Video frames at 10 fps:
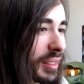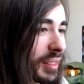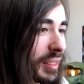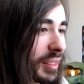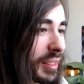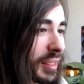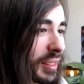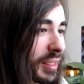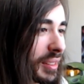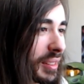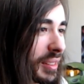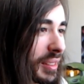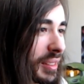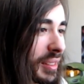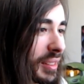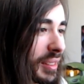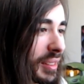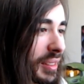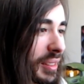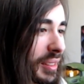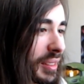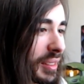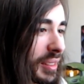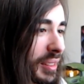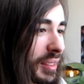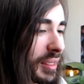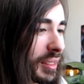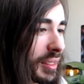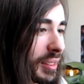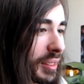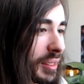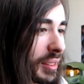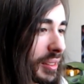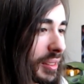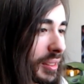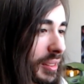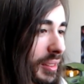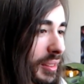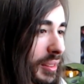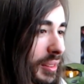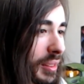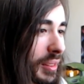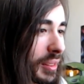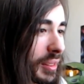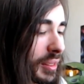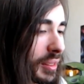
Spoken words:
(not speaking)